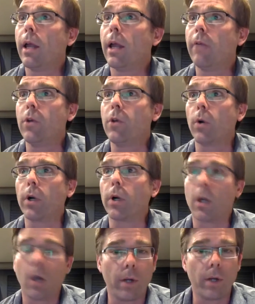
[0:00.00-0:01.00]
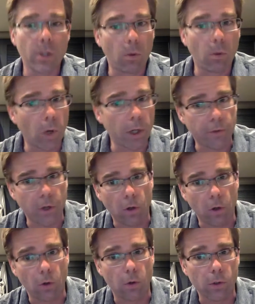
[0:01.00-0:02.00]
if you were to go into one of
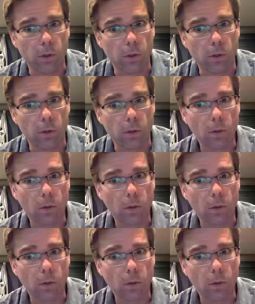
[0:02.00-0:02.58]
those